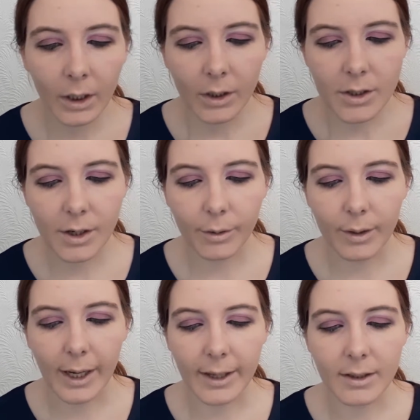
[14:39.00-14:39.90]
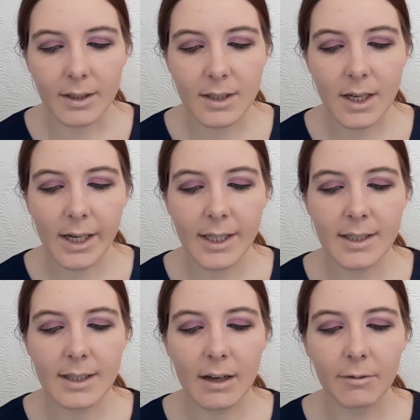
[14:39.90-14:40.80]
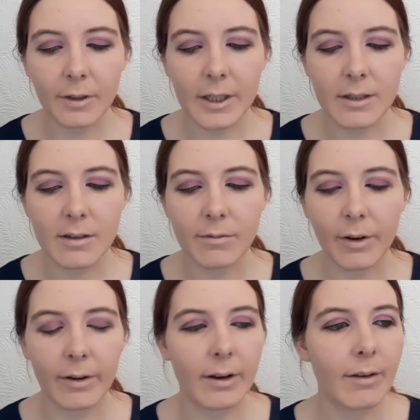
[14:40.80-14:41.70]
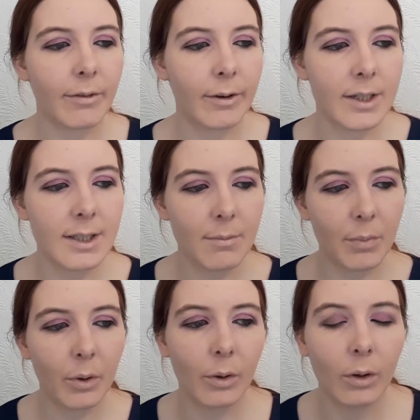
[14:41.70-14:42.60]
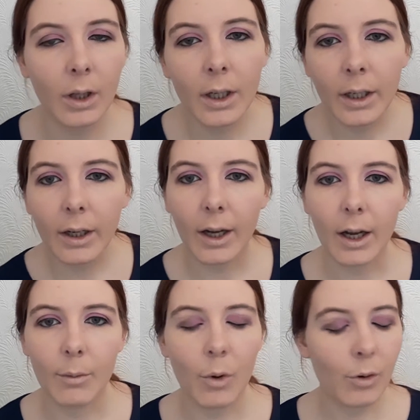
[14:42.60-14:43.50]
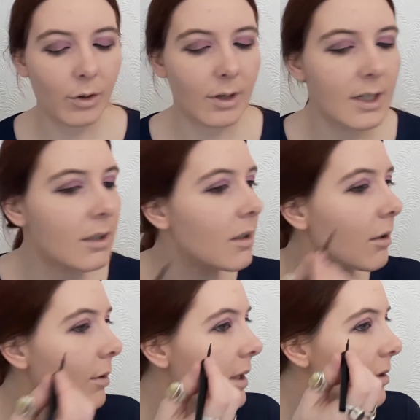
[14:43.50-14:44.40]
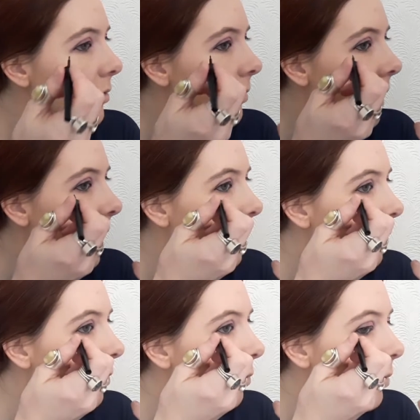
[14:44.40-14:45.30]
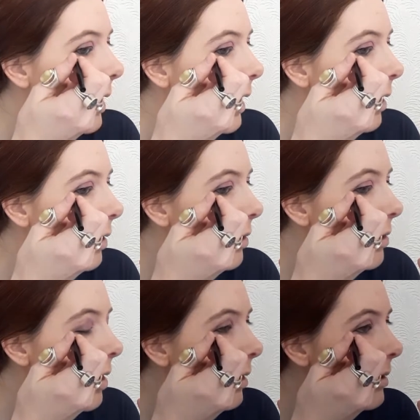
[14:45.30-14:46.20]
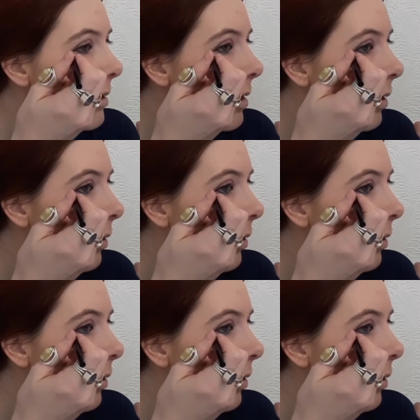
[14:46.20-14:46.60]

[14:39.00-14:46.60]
So yeah, the design itself is very, very simple. All you need to do is create 3 dots.